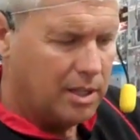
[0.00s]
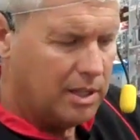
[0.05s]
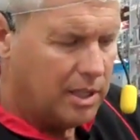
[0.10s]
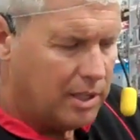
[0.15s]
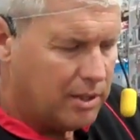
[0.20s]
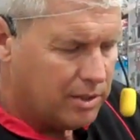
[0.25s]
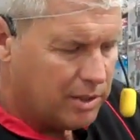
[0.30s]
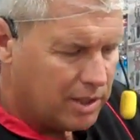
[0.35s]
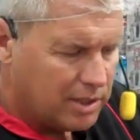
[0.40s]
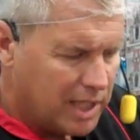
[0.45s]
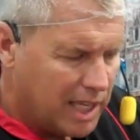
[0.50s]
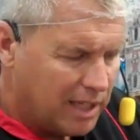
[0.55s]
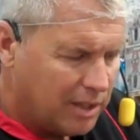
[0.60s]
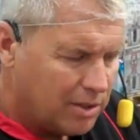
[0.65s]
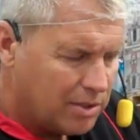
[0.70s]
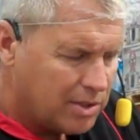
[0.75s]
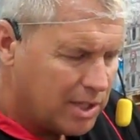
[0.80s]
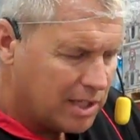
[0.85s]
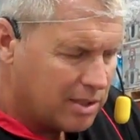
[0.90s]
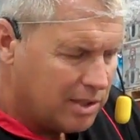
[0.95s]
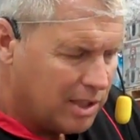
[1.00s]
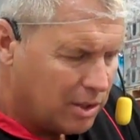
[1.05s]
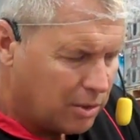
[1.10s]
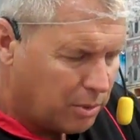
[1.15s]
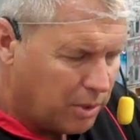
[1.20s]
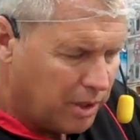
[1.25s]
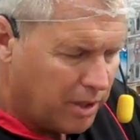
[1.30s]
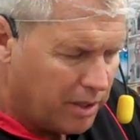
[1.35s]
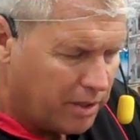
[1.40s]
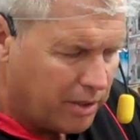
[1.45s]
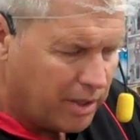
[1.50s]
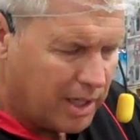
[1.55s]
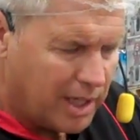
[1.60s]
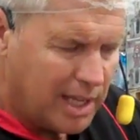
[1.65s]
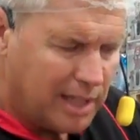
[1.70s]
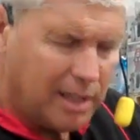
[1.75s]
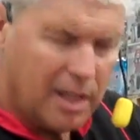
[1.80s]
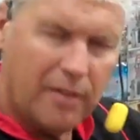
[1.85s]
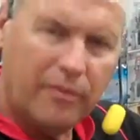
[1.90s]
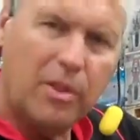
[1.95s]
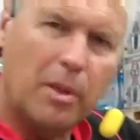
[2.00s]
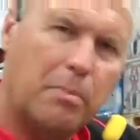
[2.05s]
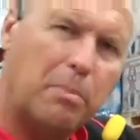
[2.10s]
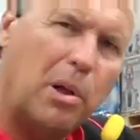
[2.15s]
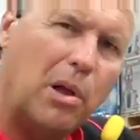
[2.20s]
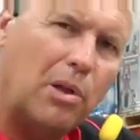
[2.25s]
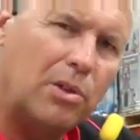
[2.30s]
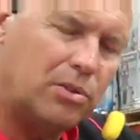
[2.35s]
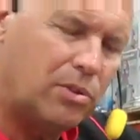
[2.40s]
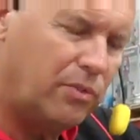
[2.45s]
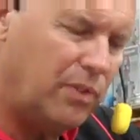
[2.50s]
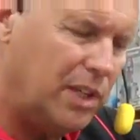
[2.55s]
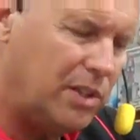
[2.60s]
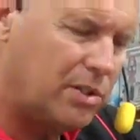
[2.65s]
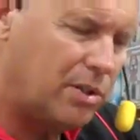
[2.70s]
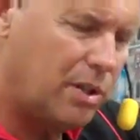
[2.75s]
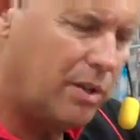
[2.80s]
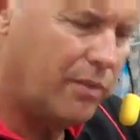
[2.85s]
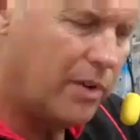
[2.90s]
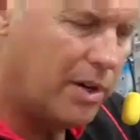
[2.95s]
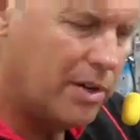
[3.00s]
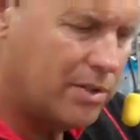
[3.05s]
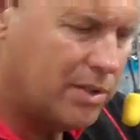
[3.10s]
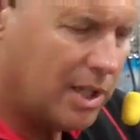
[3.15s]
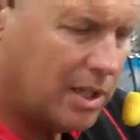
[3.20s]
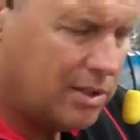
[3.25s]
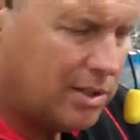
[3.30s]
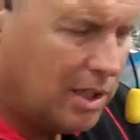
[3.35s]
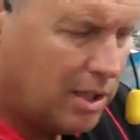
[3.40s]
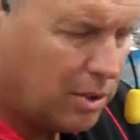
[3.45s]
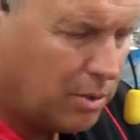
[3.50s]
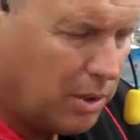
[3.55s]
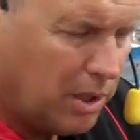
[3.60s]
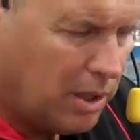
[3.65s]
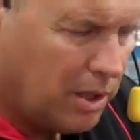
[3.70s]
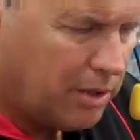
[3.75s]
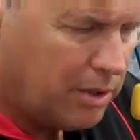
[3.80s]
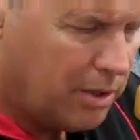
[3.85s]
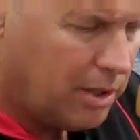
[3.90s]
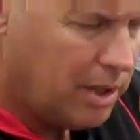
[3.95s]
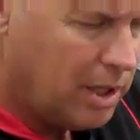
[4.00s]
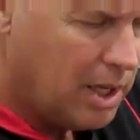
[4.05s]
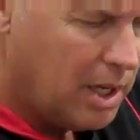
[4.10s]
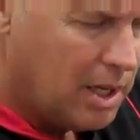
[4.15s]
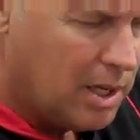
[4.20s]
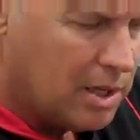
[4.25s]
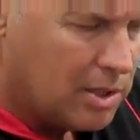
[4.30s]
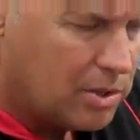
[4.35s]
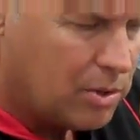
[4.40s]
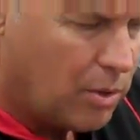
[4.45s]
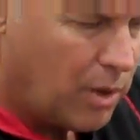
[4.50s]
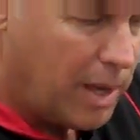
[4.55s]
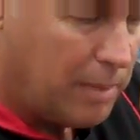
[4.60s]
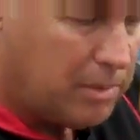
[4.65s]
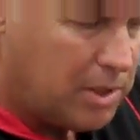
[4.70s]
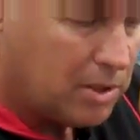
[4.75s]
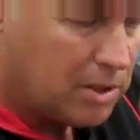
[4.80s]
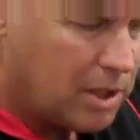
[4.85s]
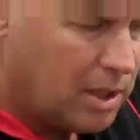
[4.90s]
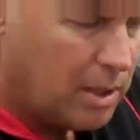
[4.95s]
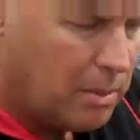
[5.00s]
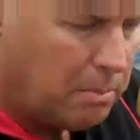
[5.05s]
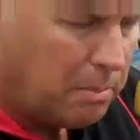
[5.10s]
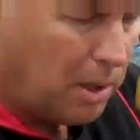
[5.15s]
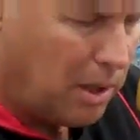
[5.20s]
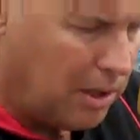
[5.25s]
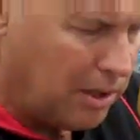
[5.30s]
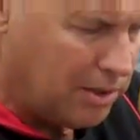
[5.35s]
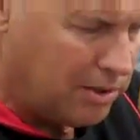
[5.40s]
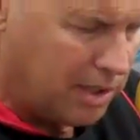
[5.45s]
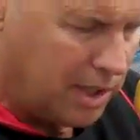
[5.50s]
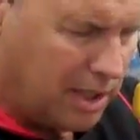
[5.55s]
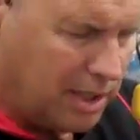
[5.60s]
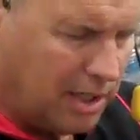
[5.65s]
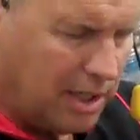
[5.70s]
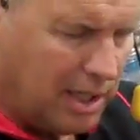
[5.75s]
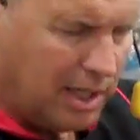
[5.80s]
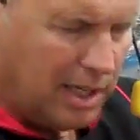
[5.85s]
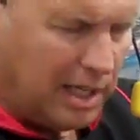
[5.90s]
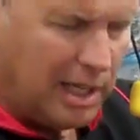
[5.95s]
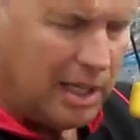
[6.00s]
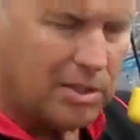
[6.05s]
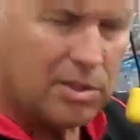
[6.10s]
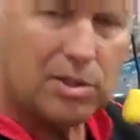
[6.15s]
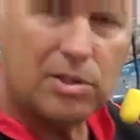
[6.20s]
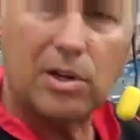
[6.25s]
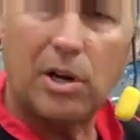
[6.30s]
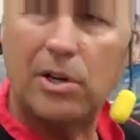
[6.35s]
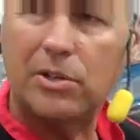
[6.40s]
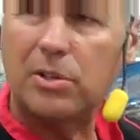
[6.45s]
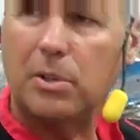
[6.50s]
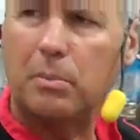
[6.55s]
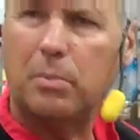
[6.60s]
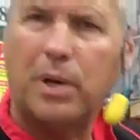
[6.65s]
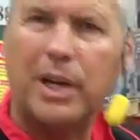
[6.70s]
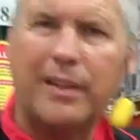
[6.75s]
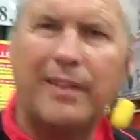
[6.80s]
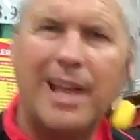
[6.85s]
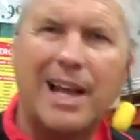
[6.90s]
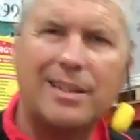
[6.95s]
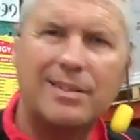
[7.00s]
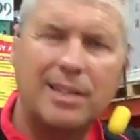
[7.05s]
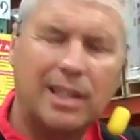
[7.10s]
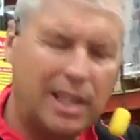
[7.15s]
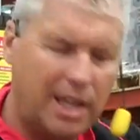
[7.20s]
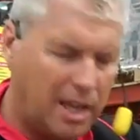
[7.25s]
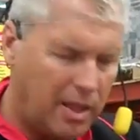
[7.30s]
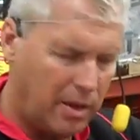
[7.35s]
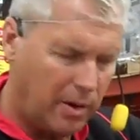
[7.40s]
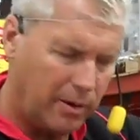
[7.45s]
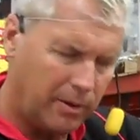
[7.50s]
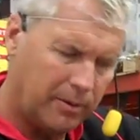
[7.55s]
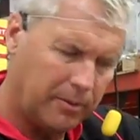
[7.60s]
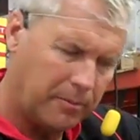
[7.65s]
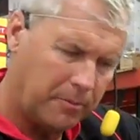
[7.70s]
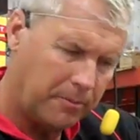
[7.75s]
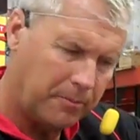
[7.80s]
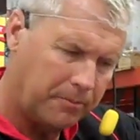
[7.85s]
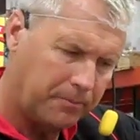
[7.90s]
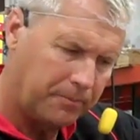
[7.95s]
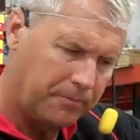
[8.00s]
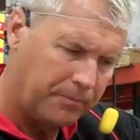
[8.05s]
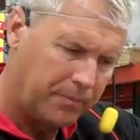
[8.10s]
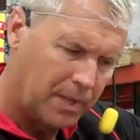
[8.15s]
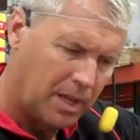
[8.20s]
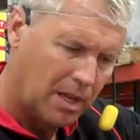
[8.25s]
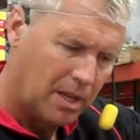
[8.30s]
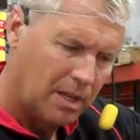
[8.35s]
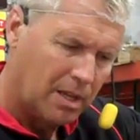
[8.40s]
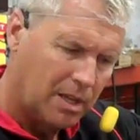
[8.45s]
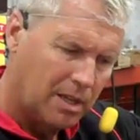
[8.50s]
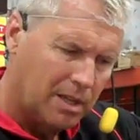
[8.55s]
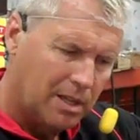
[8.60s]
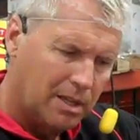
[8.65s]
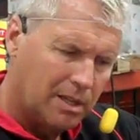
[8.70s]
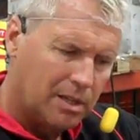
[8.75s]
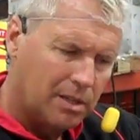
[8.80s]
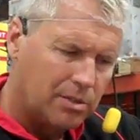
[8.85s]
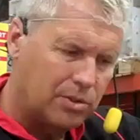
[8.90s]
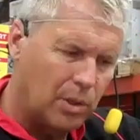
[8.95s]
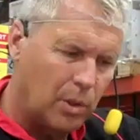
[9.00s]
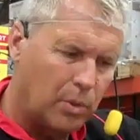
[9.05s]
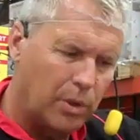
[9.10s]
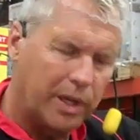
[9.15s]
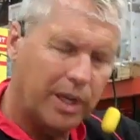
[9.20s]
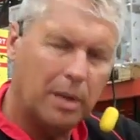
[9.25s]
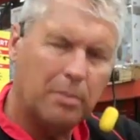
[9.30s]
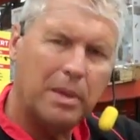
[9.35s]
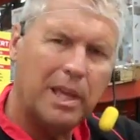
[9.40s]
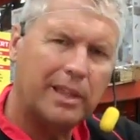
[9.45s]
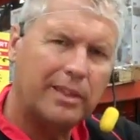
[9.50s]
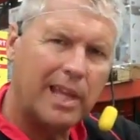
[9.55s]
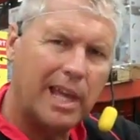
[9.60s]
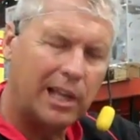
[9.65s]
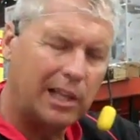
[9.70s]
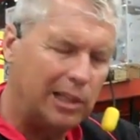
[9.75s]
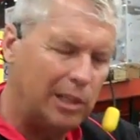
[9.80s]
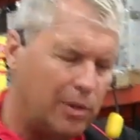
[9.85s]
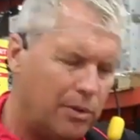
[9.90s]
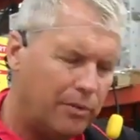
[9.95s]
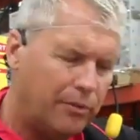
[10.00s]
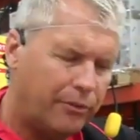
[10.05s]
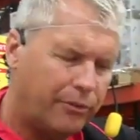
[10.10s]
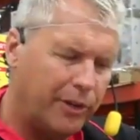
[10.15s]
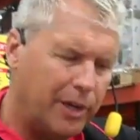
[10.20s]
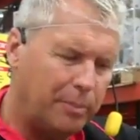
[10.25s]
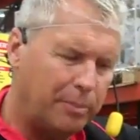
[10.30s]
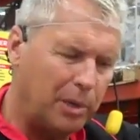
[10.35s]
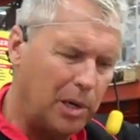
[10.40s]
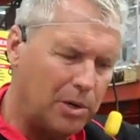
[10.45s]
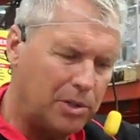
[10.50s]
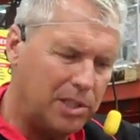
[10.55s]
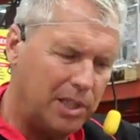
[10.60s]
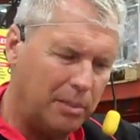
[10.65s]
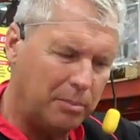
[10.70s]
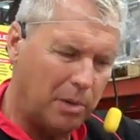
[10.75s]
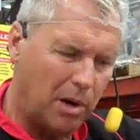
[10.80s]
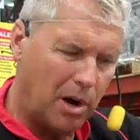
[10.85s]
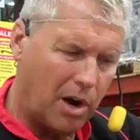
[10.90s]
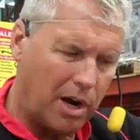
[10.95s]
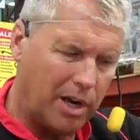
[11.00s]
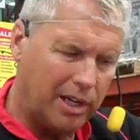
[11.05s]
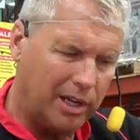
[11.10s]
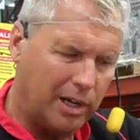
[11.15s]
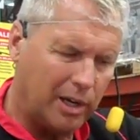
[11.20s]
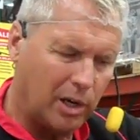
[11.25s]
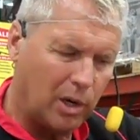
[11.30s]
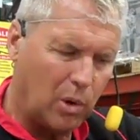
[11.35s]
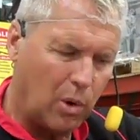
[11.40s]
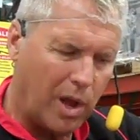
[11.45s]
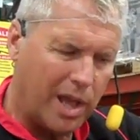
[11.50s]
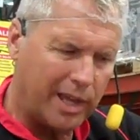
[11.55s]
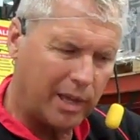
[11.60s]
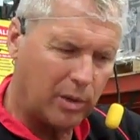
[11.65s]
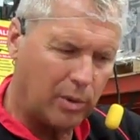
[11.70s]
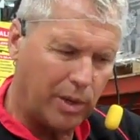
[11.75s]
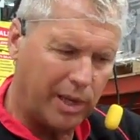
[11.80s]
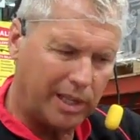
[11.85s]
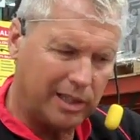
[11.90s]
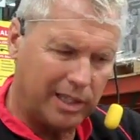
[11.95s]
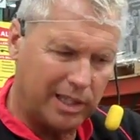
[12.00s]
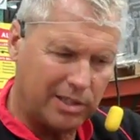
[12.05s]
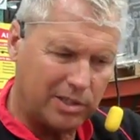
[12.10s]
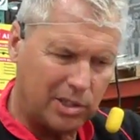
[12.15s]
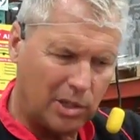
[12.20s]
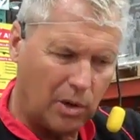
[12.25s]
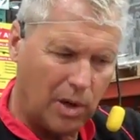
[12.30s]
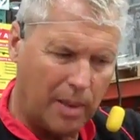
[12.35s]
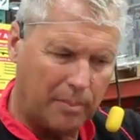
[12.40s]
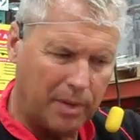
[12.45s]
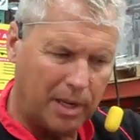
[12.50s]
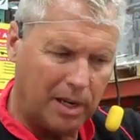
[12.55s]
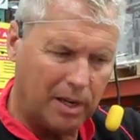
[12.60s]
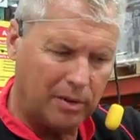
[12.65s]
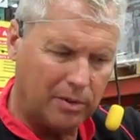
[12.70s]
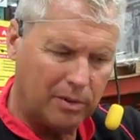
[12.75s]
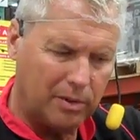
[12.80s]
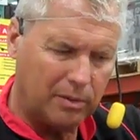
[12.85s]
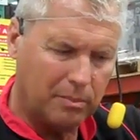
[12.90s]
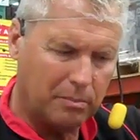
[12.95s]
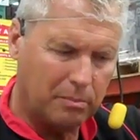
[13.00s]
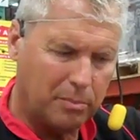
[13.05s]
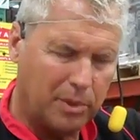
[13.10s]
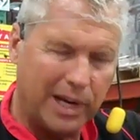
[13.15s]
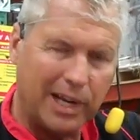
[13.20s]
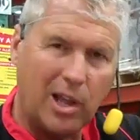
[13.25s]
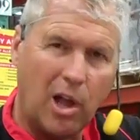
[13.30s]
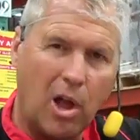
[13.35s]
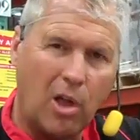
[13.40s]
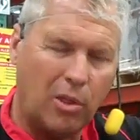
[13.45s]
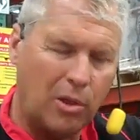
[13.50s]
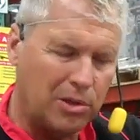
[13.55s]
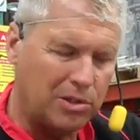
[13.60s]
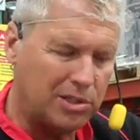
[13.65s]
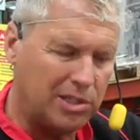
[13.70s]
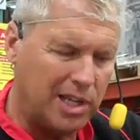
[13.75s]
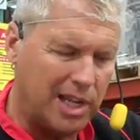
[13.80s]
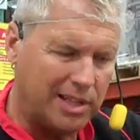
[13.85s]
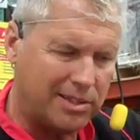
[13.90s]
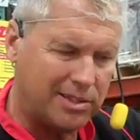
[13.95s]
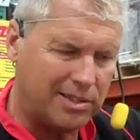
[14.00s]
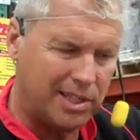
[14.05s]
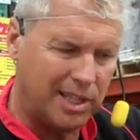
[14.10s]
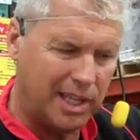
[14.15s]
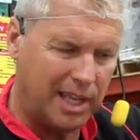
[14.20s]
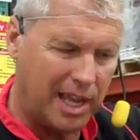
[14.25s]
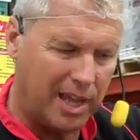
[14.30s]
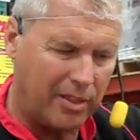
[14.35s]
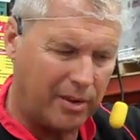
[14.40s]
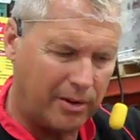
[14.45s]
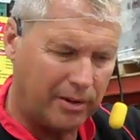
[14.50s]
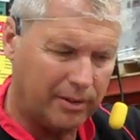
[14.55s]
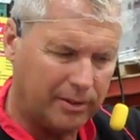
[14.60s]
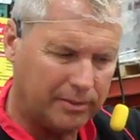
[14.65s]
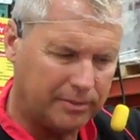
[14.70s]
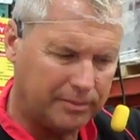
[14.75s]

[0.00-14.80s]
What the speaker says: Here, you take your 6300, and I love the pulse feature of our 6300, so I'm just going to pulse it and start to bring that together. So we're going to make that gluten-free protein bar in here quite quickly. So I'm going to bring all those nuts together.